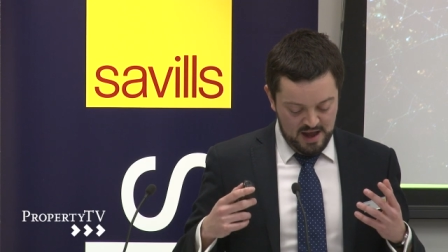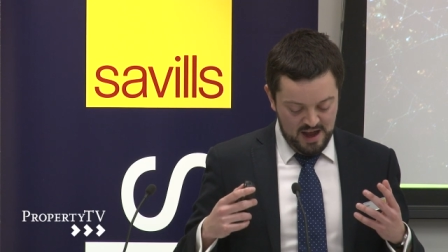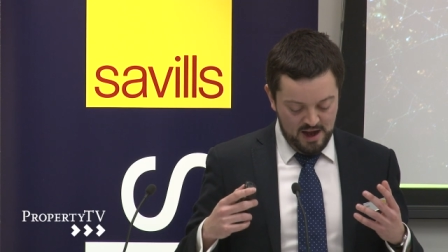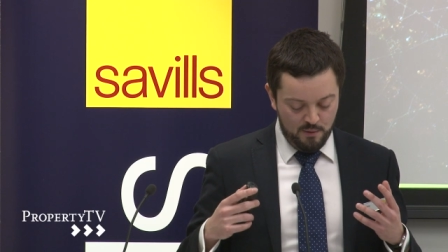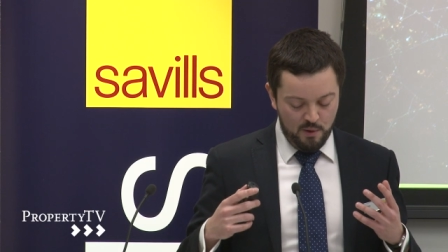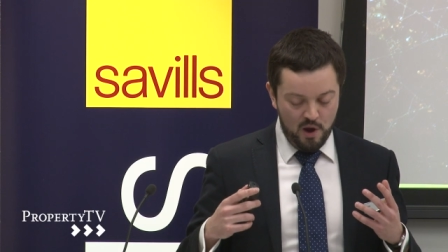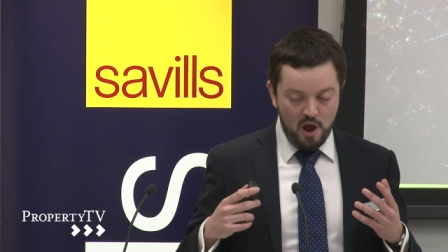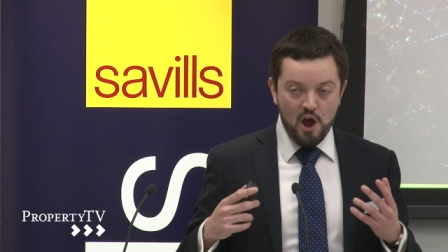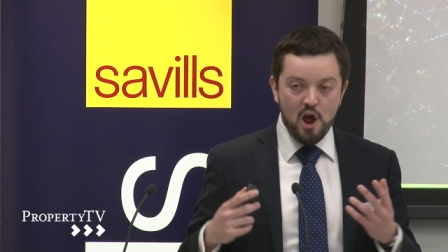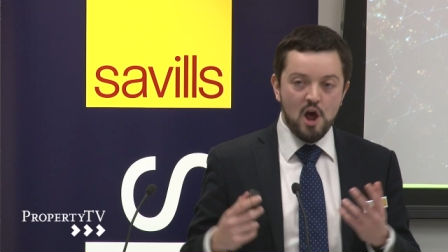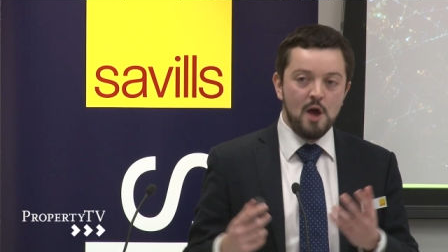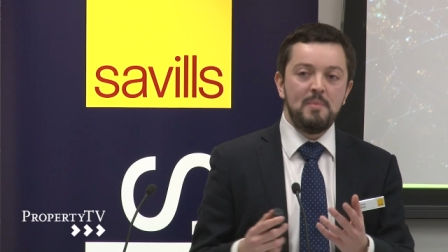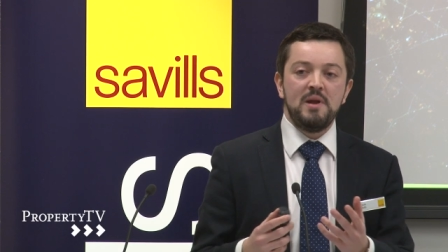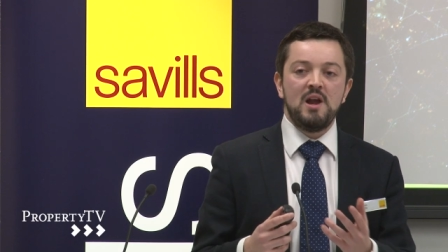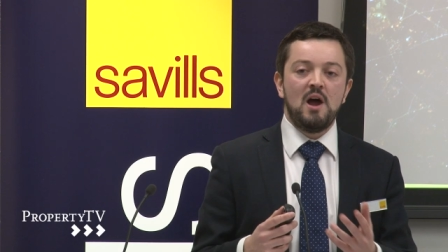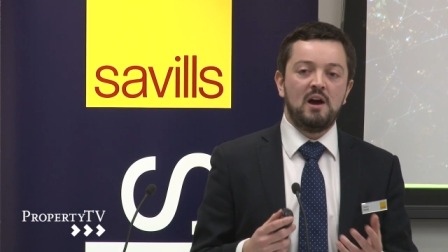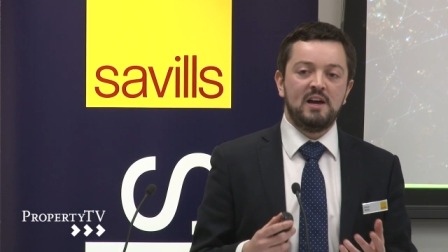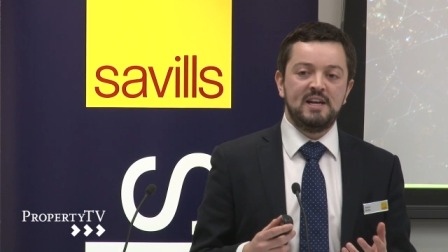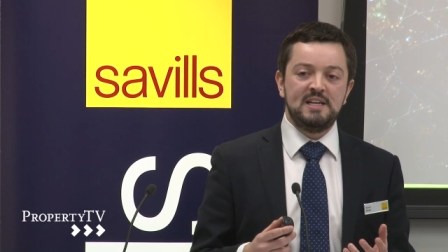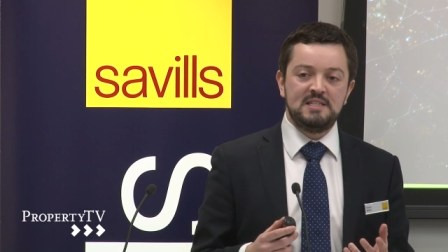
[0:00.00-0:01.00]

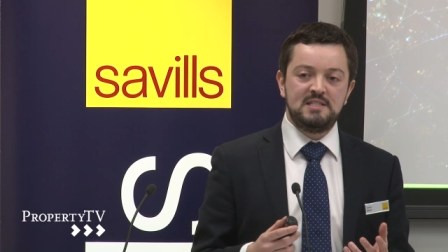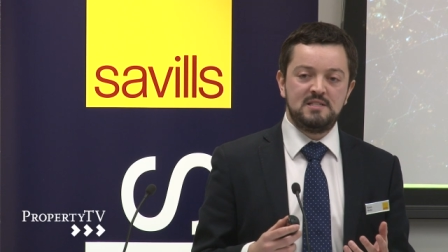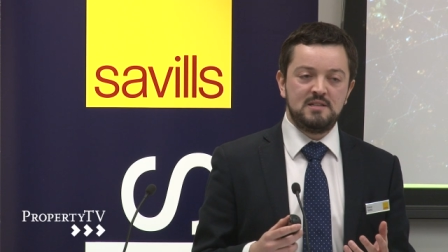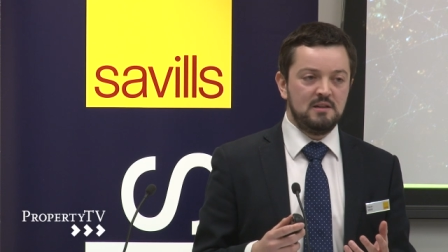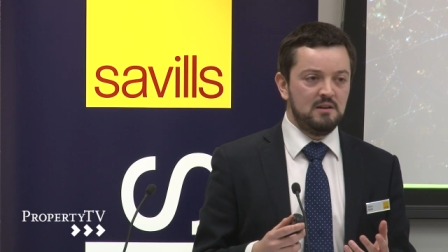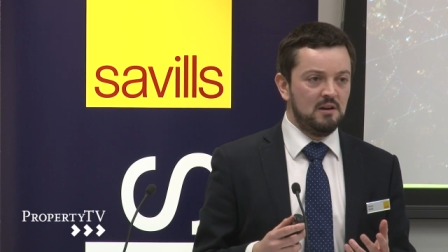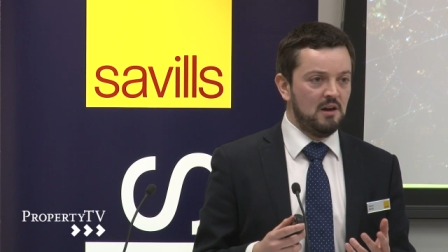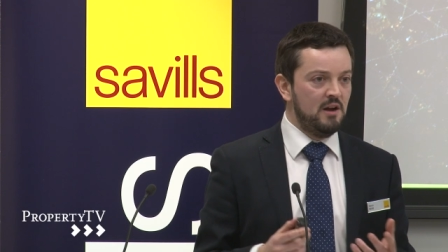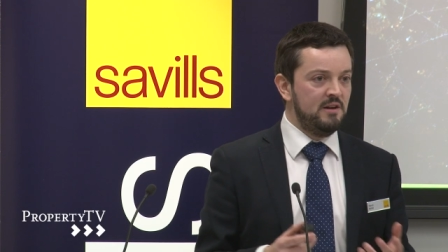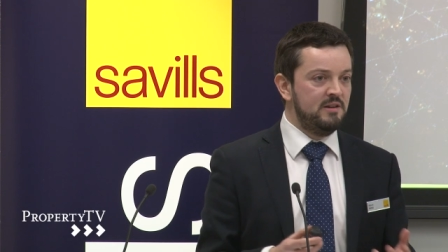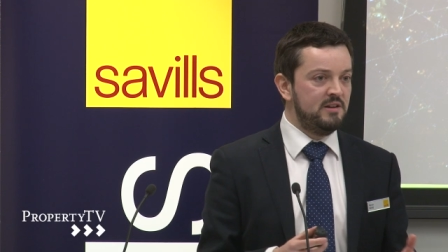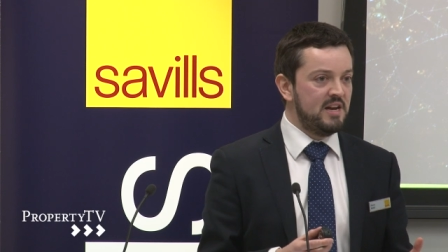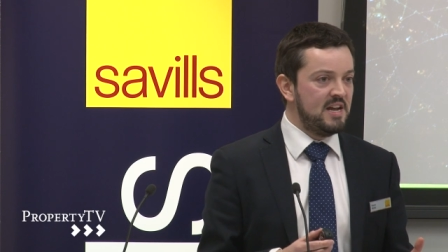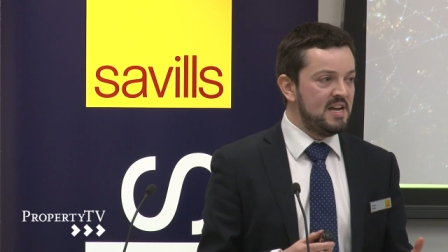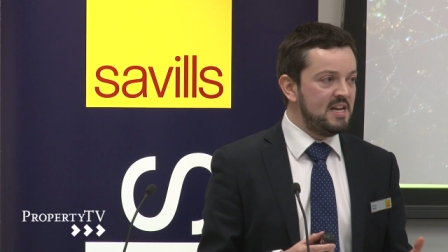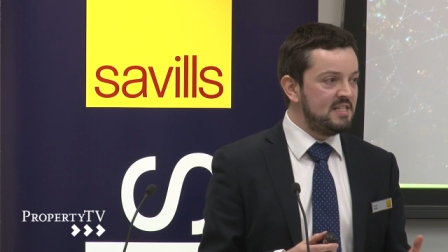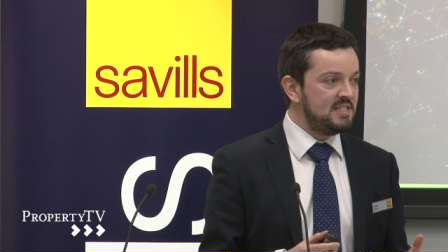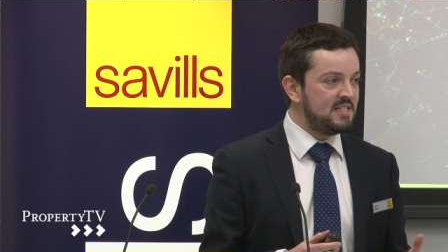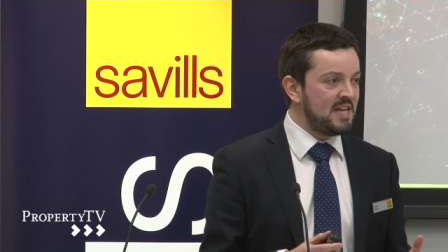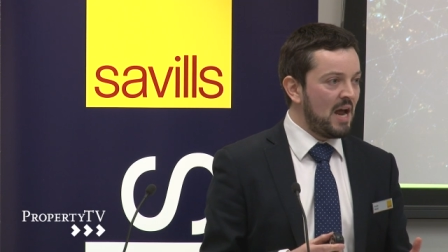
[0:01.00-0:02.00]
urbanised London
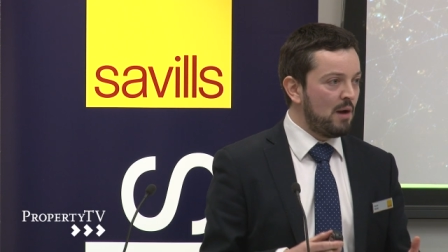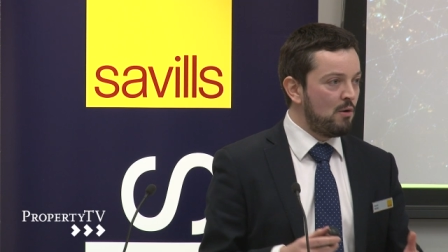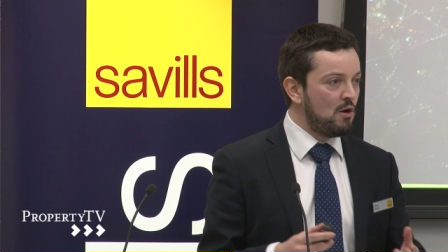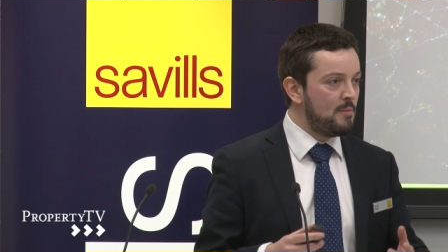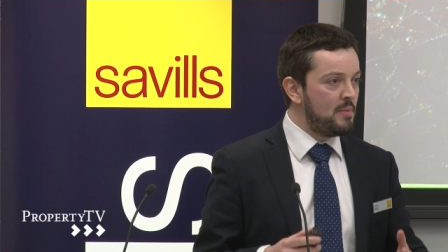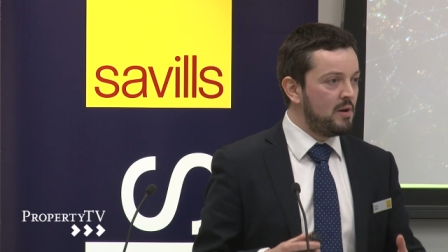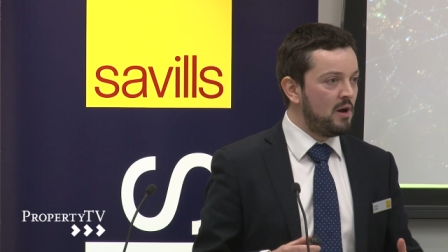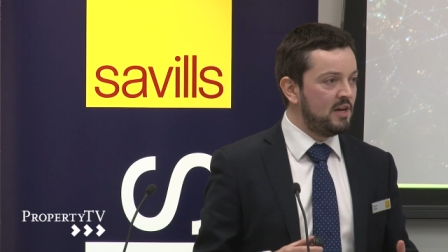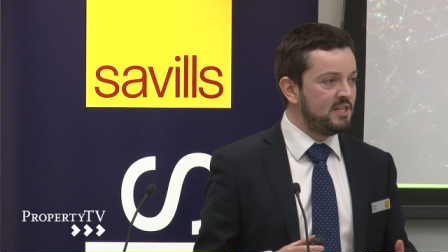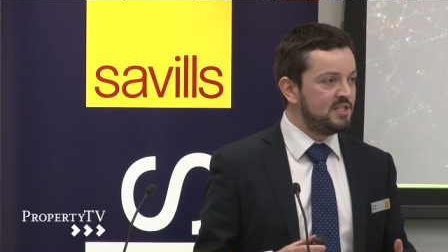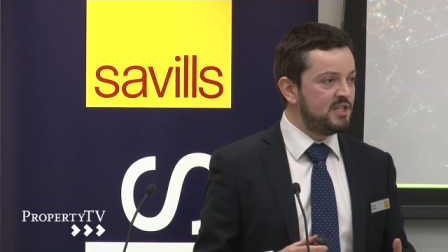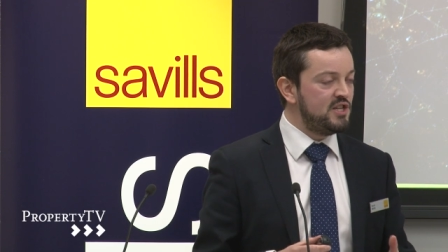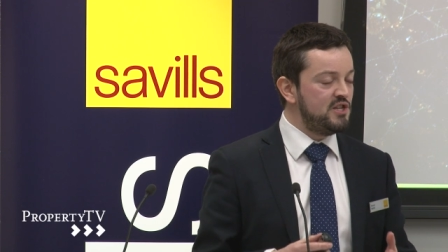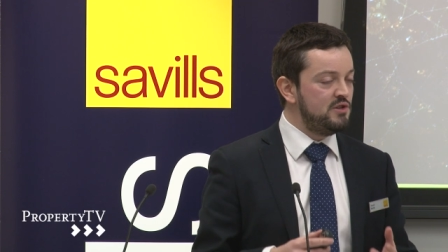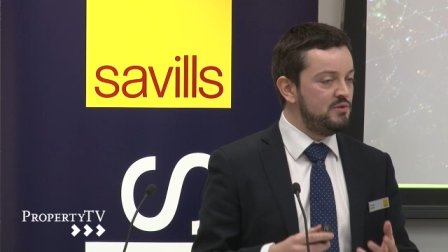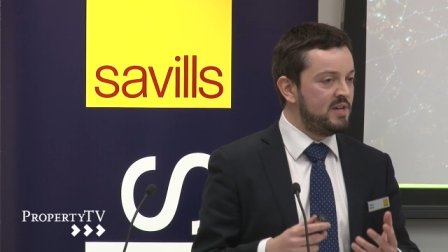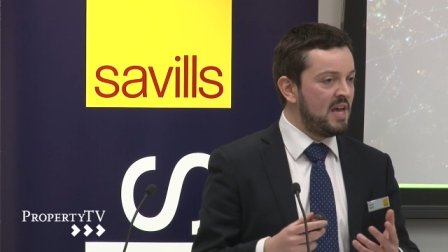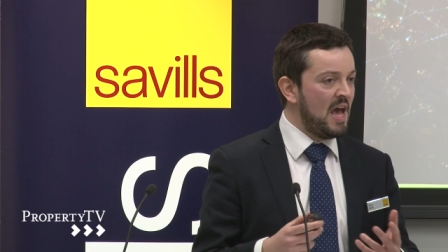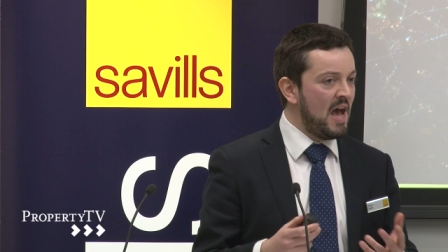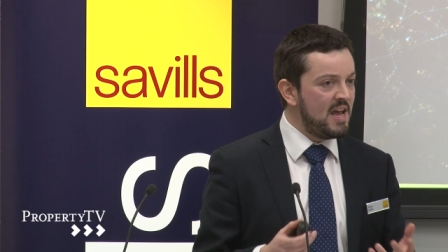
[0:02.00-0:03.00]
is, how urbanised
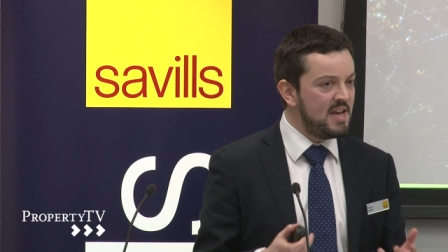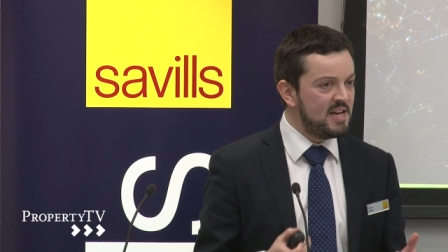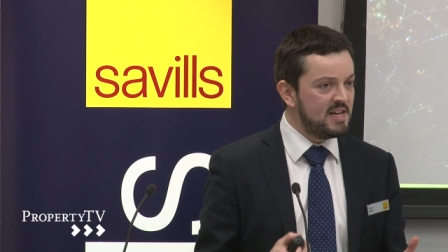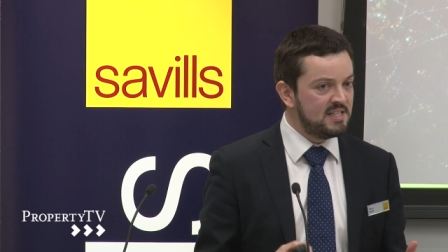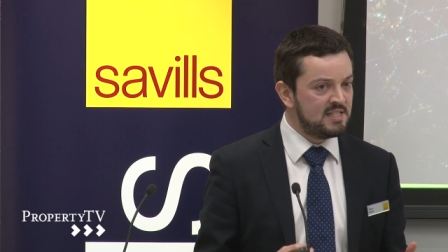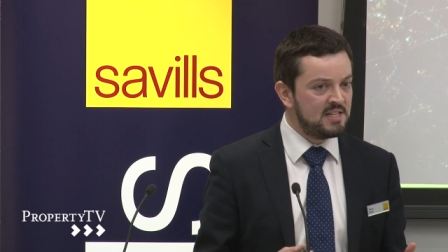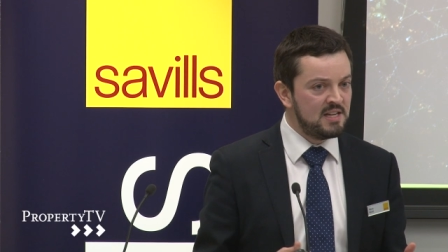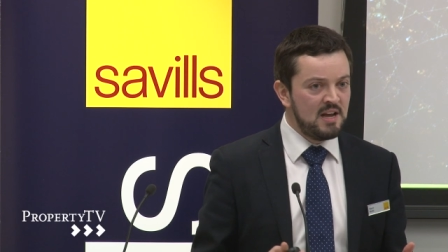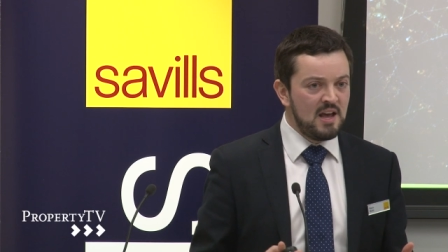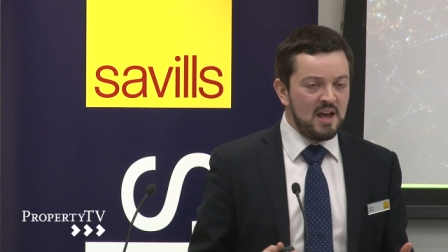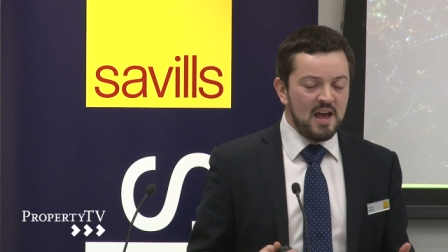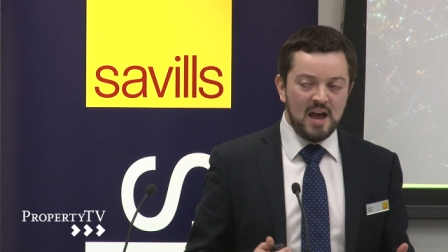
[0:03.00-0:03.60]
the UK is.